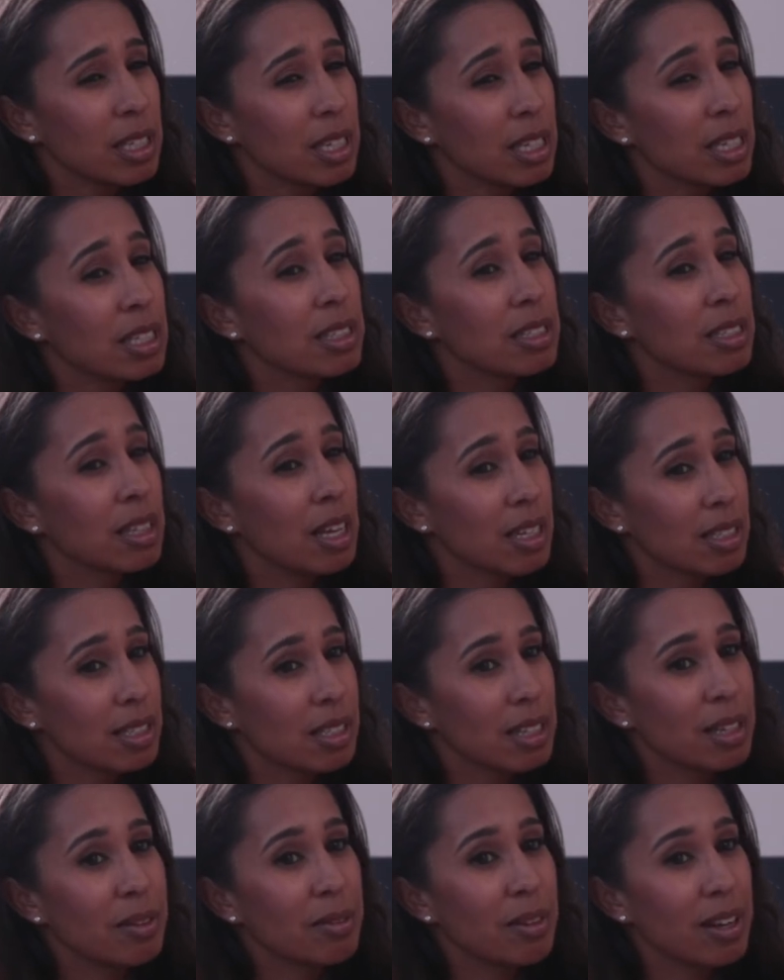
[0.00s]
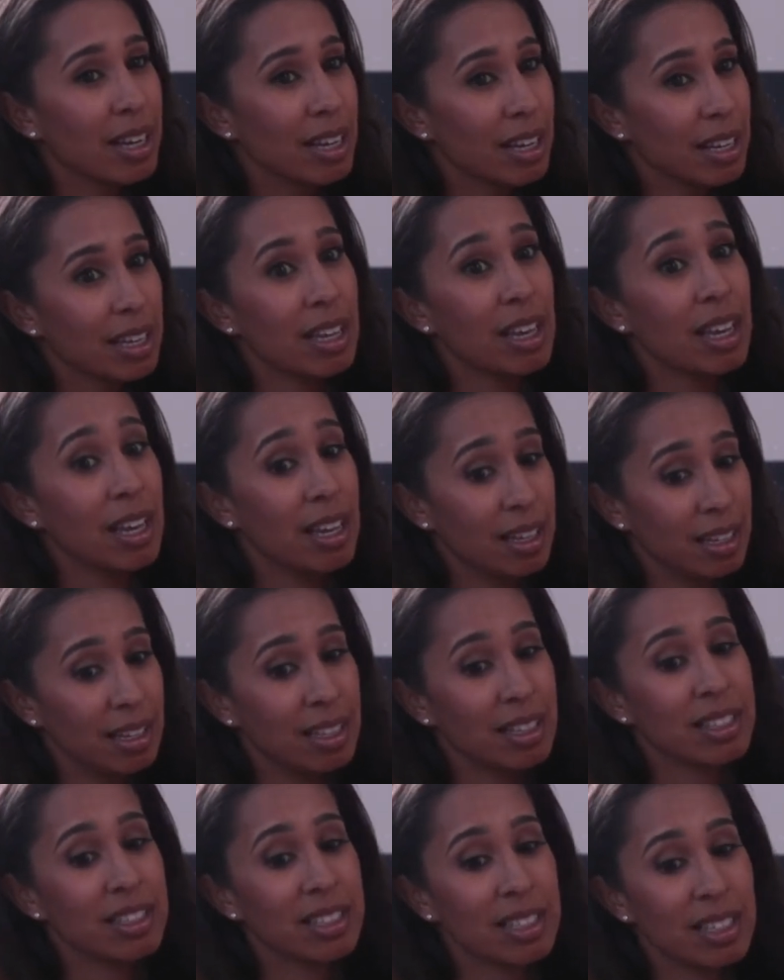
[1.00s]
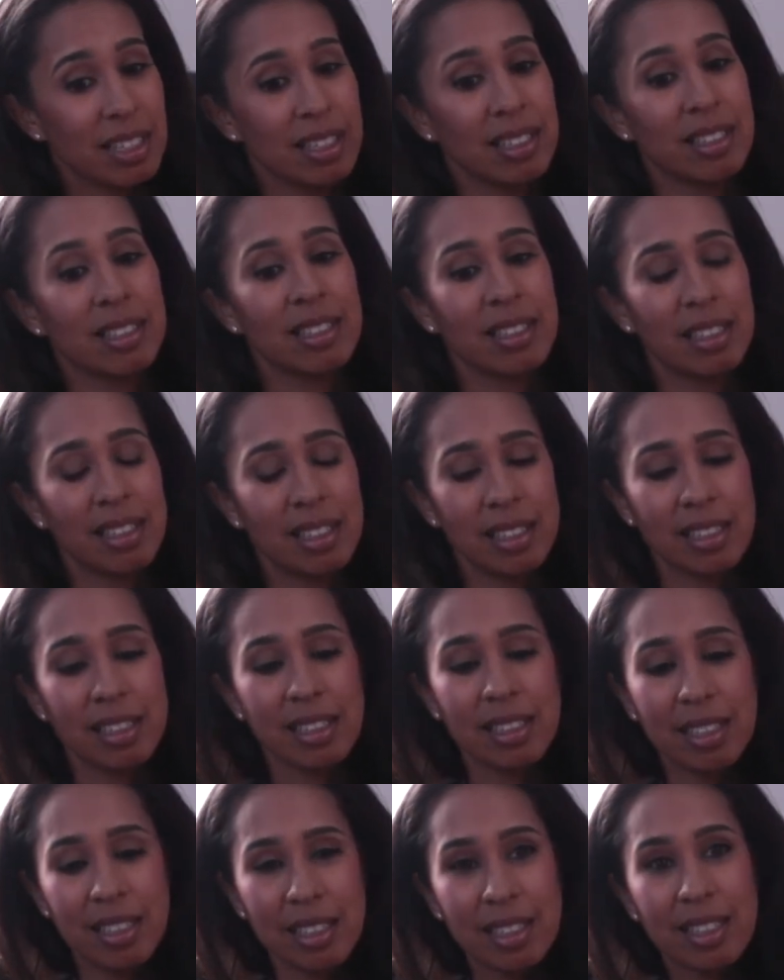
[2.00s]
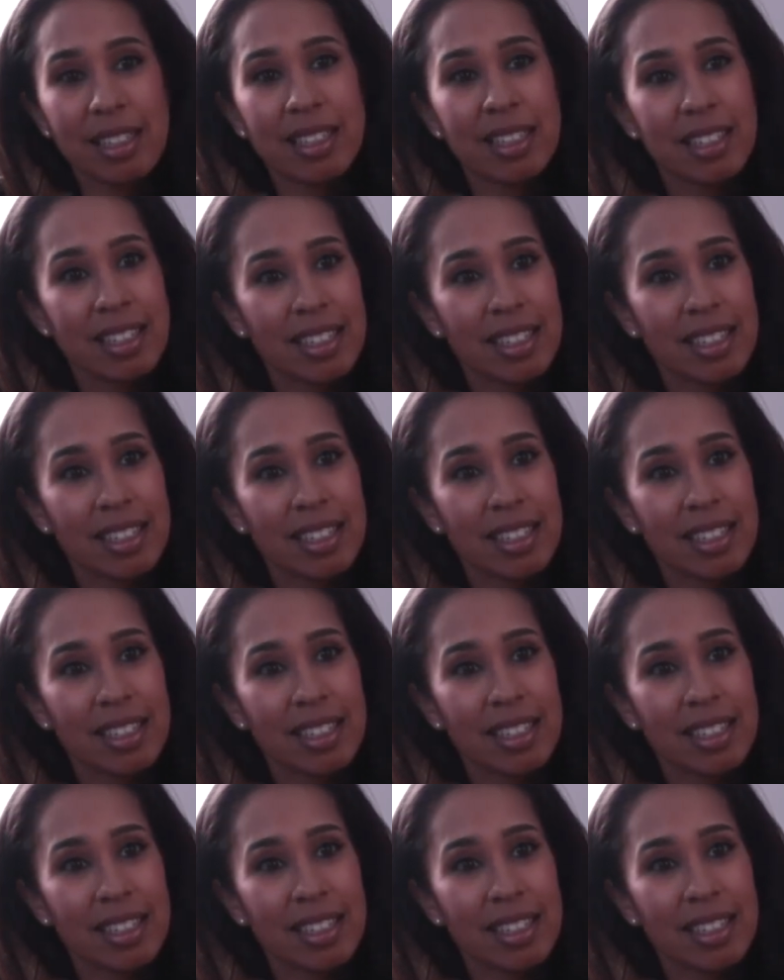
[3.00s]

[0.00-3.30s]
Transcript: had to play offense and defense and make sure that